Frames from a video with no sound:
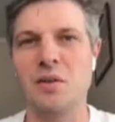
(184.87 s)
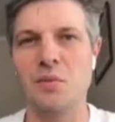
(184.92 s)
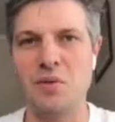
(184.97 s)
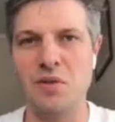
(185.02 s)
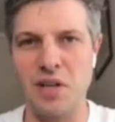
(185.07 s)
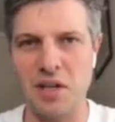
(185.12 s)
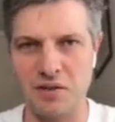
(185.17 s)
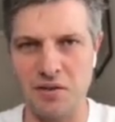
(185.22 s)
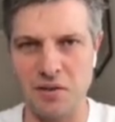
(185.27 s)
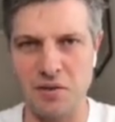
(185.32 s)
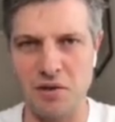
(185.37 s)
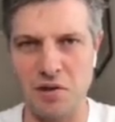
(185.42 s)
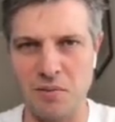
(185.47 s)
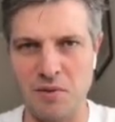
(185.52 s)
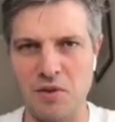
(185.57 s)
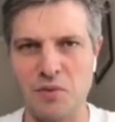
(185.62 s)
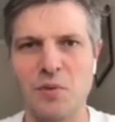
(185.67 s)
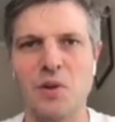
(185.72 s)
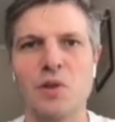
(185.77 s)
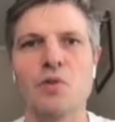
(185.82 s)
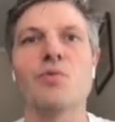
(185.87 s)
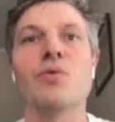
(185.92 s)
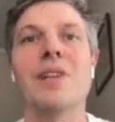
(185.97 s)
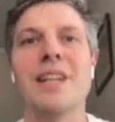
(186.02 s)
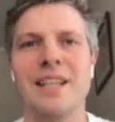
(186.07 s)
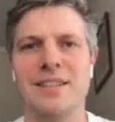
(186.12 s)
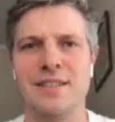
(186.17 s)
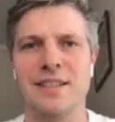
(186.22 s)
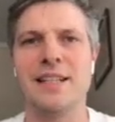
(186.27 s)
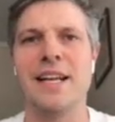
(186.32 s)
it was exothermic as well, as
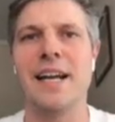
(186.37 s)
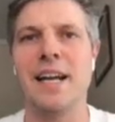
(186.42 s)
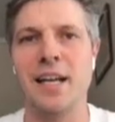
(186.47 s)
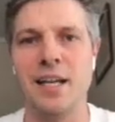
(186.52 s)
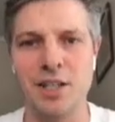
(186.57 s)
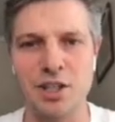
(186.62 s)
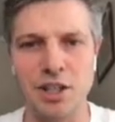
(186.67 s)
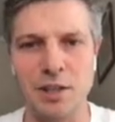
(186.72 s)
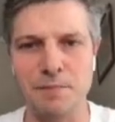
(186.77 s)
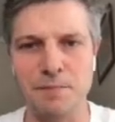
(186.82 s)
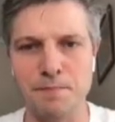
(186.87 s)
releasing that energy.